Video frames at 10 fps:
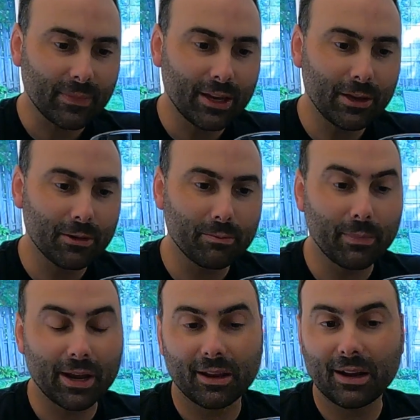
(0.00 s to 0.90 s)
you
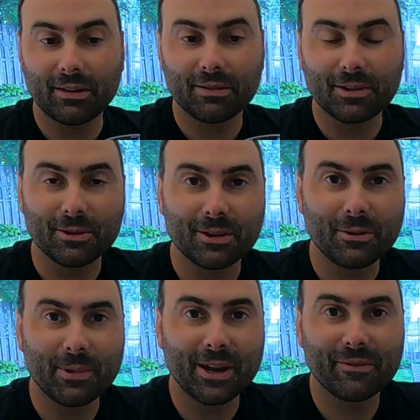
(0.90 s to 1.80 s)
might get into it. You
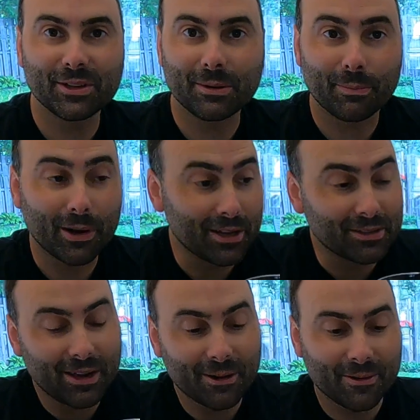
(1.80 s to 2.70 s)
might have a
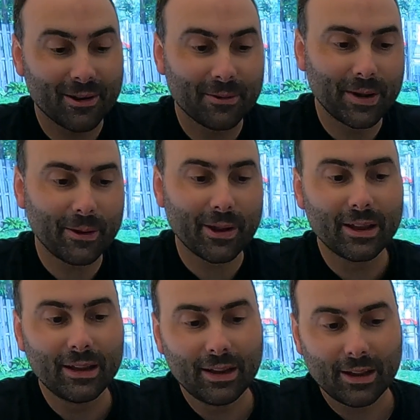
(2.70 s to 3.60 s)
surprise. I don't know. Anyway,
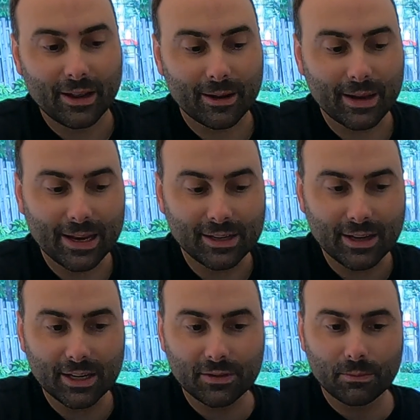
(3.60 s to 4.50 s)

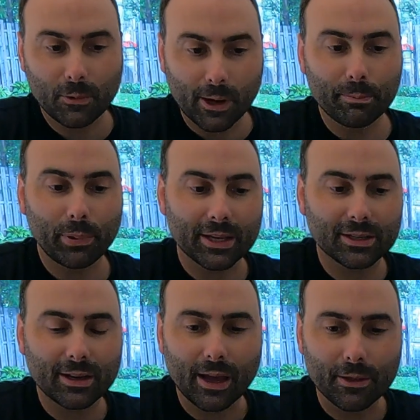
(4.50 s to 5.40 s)
it's quite
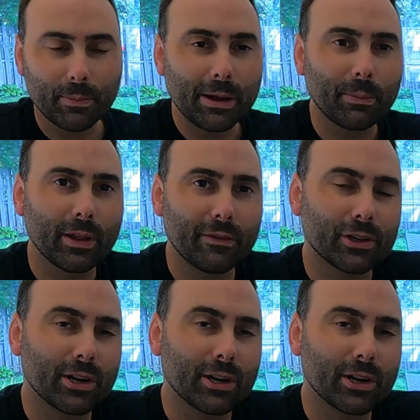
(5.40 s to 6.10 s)
pleasant. Other people that have